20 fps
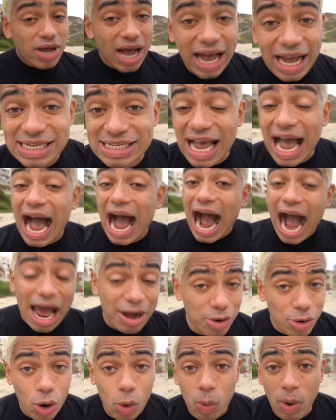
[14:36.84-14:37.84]
guys, I
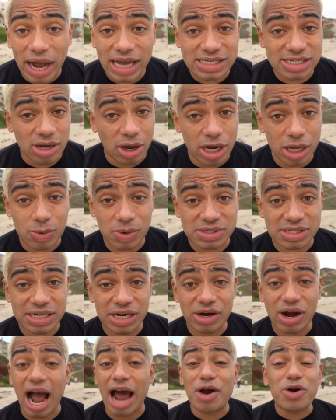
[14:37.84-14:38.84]
don't know why Sonic was
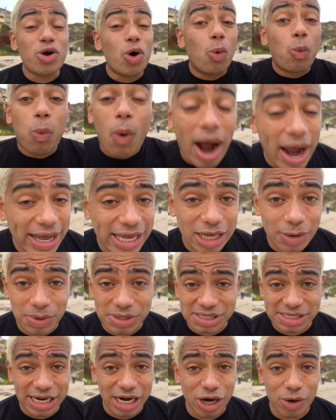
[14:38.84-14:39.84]
here. I don't know why he was
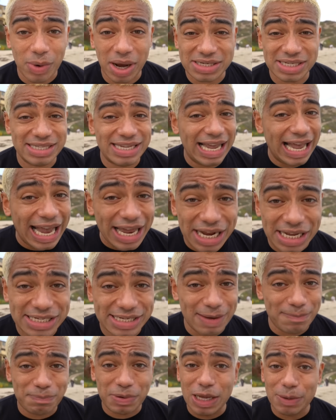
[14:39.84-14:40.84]
terrorizing the
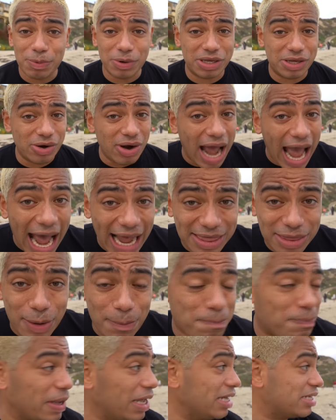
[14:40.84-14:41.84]
innocent people here at the
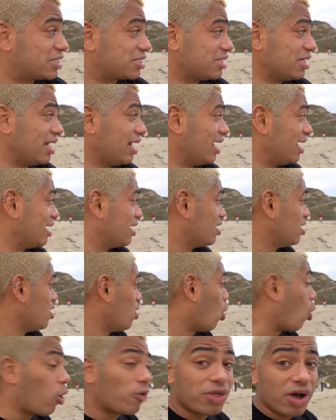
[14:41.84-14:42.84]
beach today
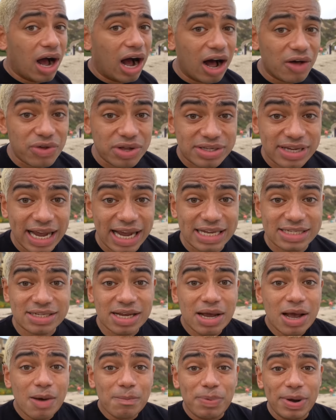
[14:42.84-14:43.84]
or the other days,
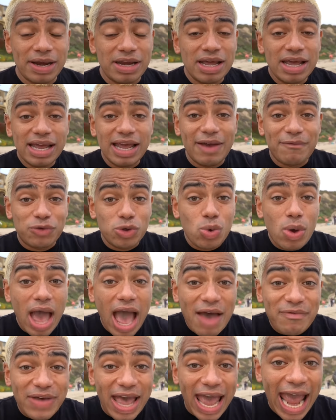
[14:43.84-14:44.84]
but if you
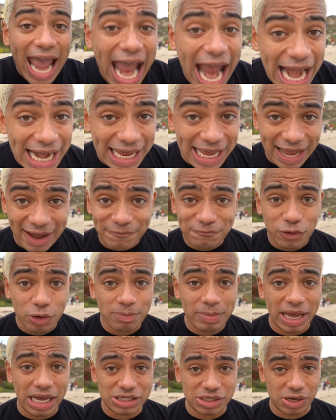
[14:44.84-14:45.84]
have any
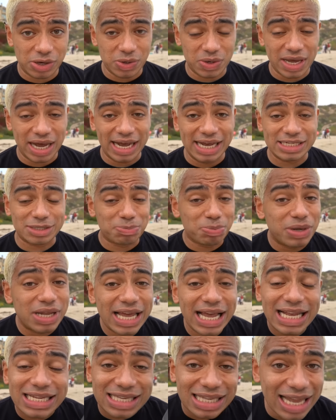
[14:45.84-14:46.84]
information, you guys,
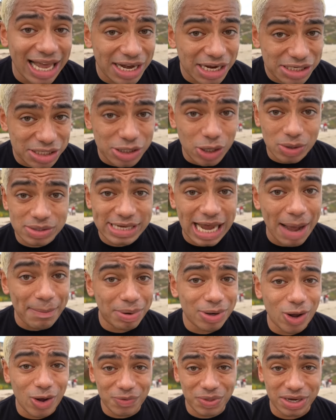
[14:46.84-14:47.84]
please let us know down
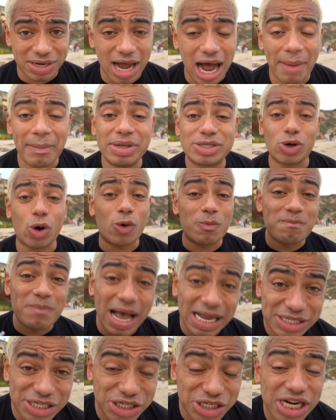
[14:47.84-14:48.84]
below in the comments or
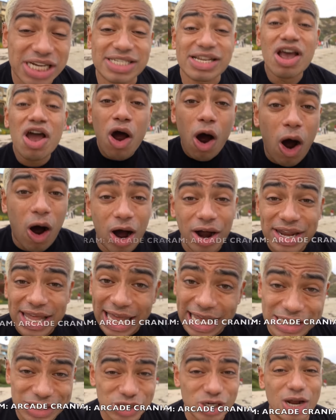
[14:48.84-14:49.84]
message us on
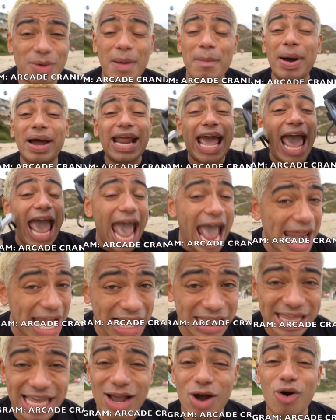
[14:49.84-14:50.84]
Instagram about
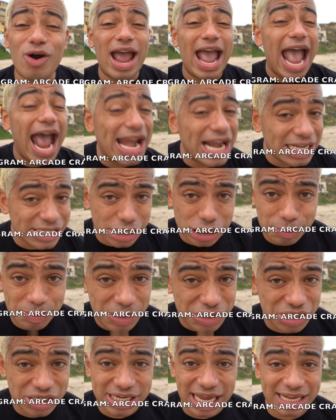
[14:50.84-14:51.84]
anything or any
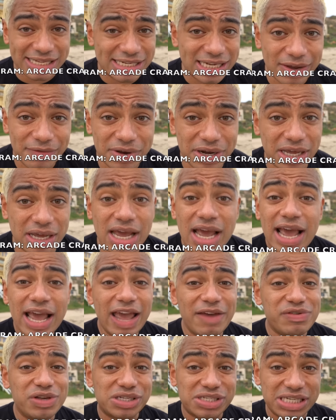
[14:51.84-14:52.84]
suspicious activity
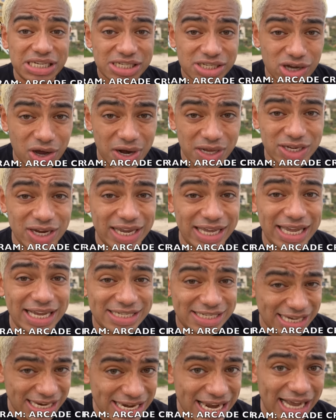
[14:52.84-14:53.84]
if you see
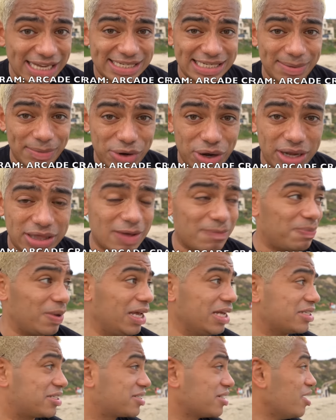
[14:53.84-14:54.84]
Sonic.exe next time when you're at the
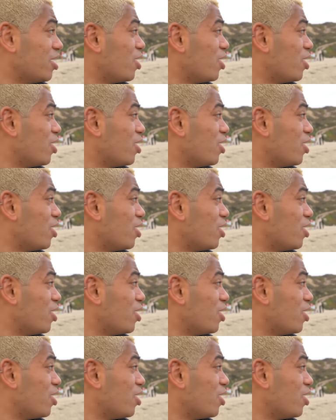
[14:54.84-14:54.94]
beach.